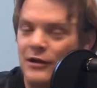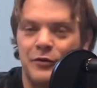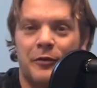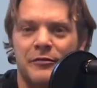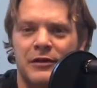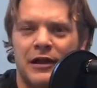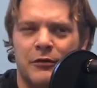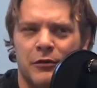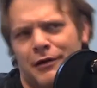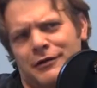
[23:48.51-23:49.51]
You'd probably be
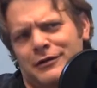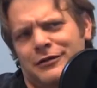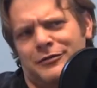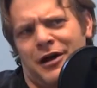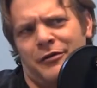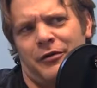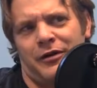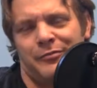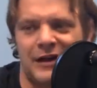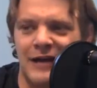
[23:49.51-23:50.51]
like, "Well, why don't you just buy
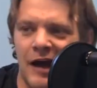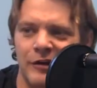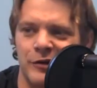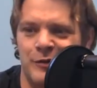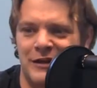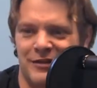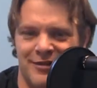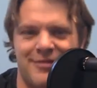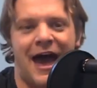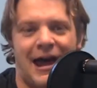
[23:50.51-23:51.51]
one?" But I doubt you'd be
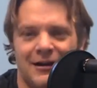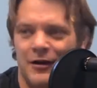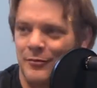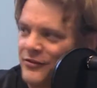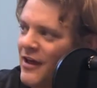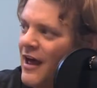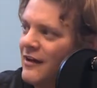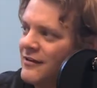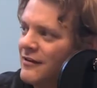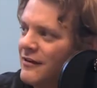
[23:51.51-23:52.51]
that upset.